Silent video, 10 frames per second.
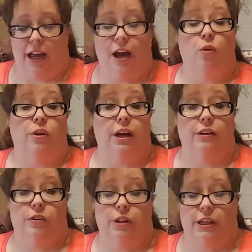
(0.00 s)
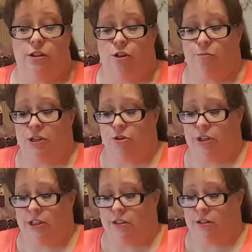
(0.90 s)
Oh, and if you like to do
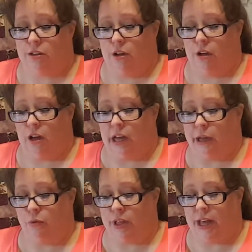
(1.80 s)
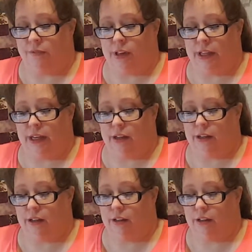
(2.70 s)
mysteries, I will have a link